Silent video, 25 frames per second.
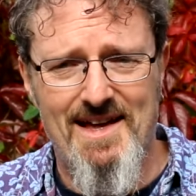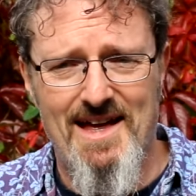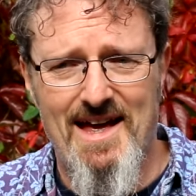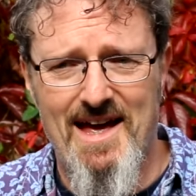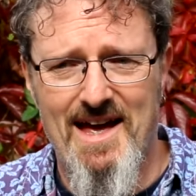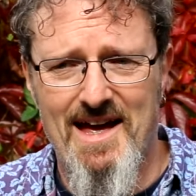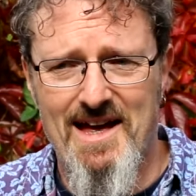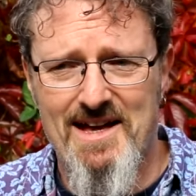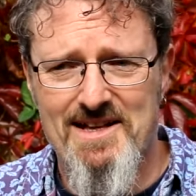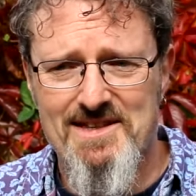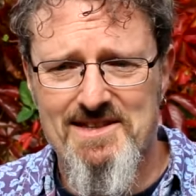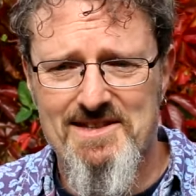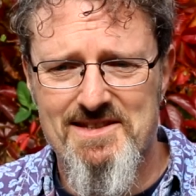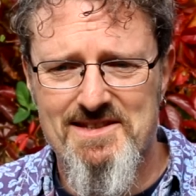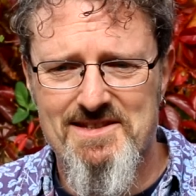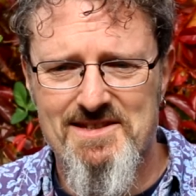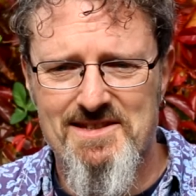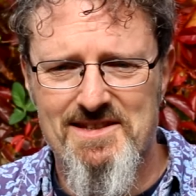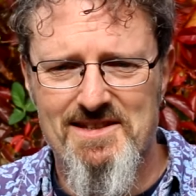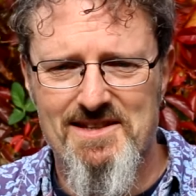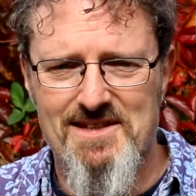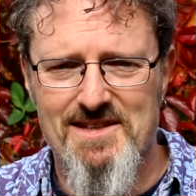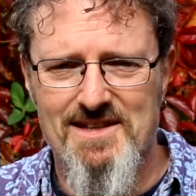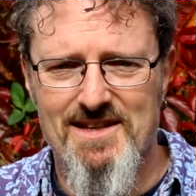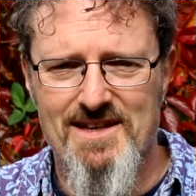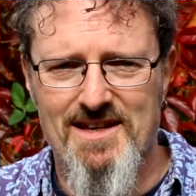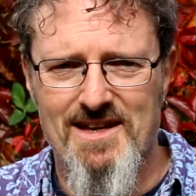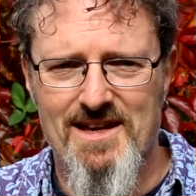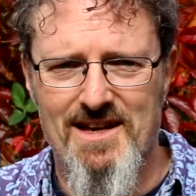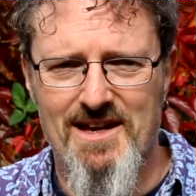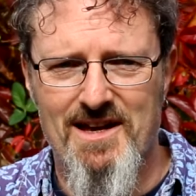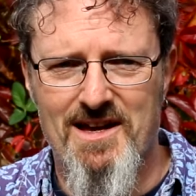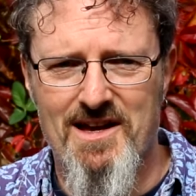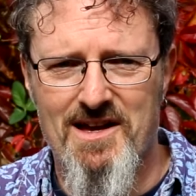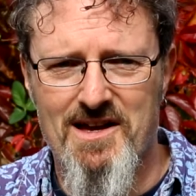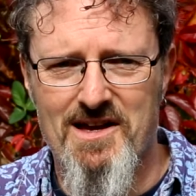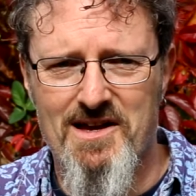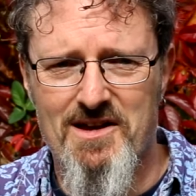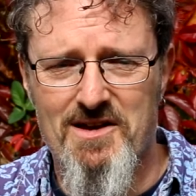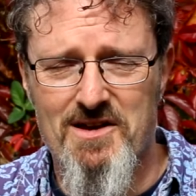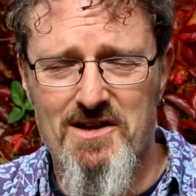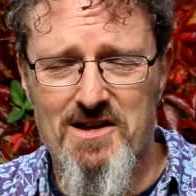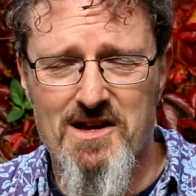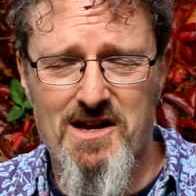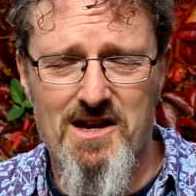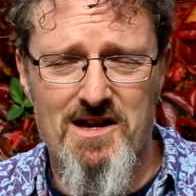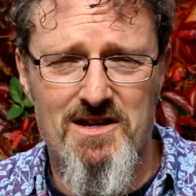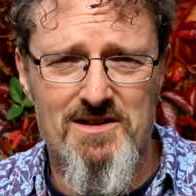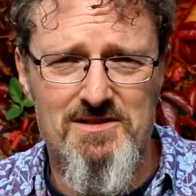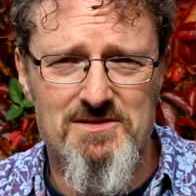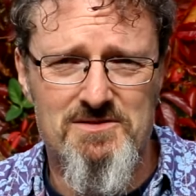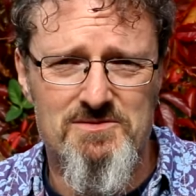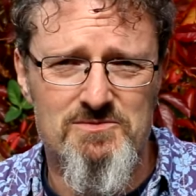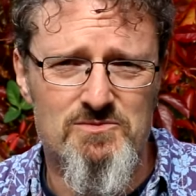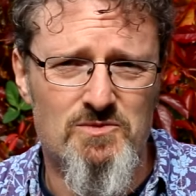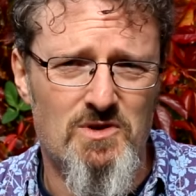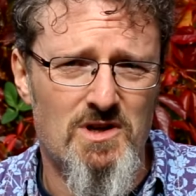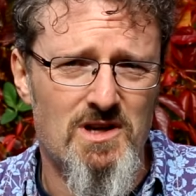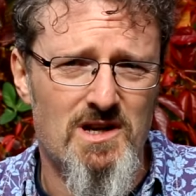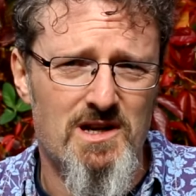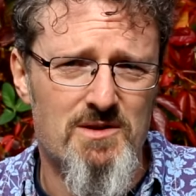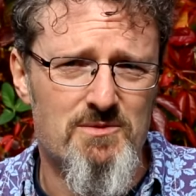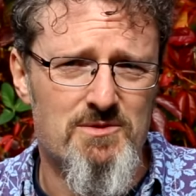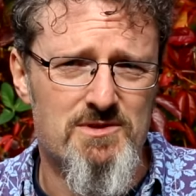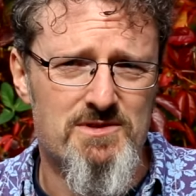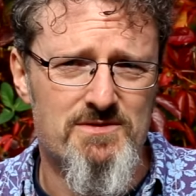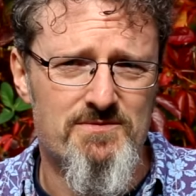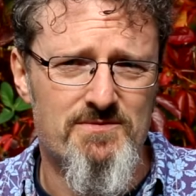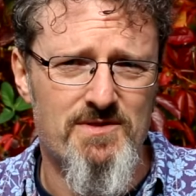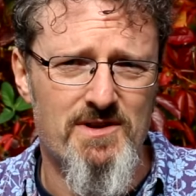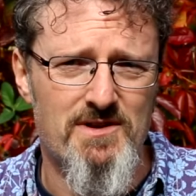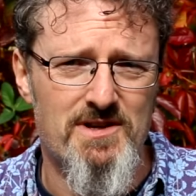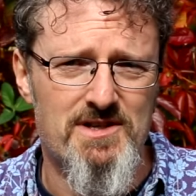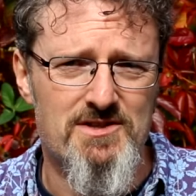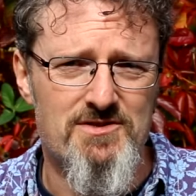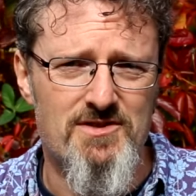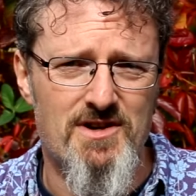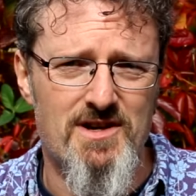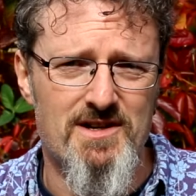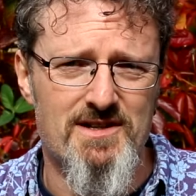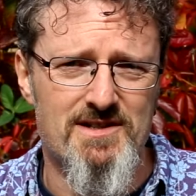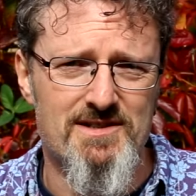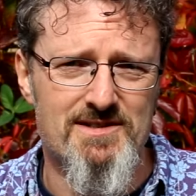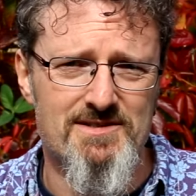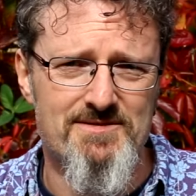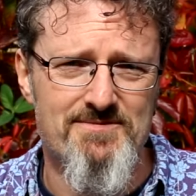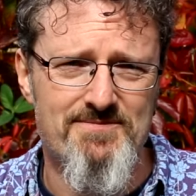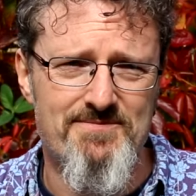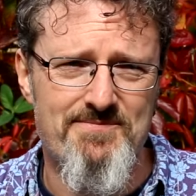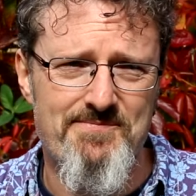And, I was very drunk.